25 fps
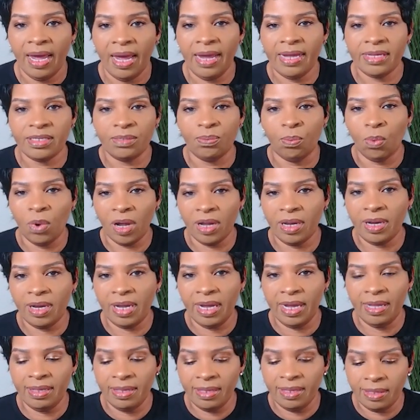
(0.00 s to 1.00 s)
It's what
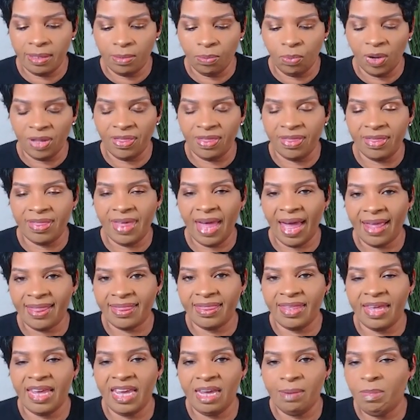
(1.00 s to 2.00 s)
in with
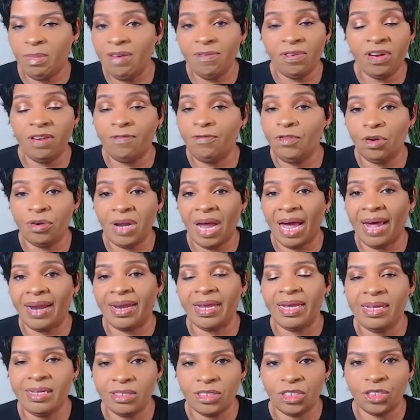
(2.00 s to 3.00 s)
that theme, even if you're not
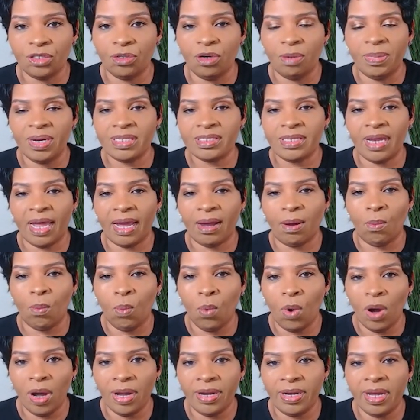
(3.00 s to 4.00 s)
into it, but it's like
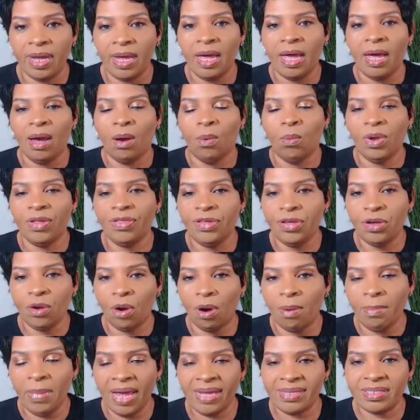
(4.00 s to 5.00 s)
what with
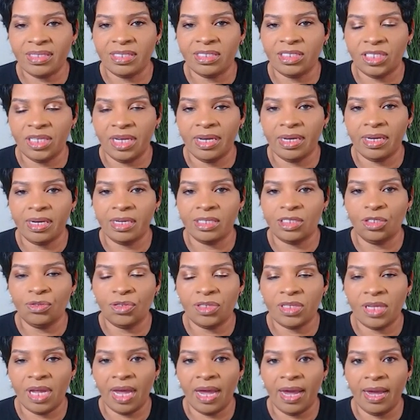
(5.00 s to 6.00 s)
your messaging could you
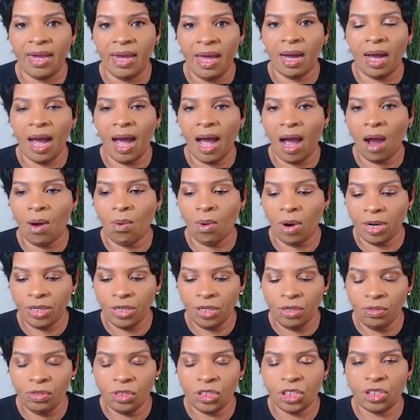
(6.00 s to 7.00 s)
say, how are
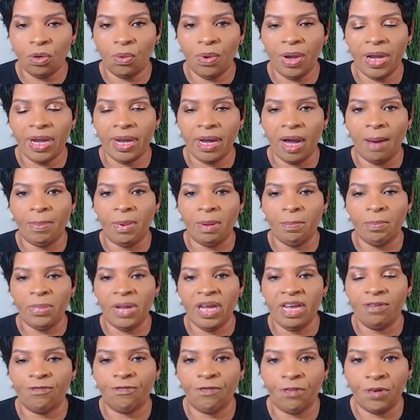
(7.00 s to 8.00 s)
you showing up and
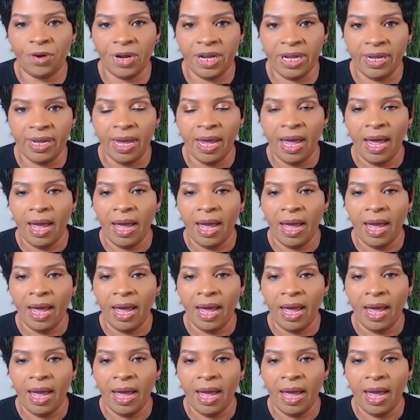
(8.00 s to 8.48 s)
being free?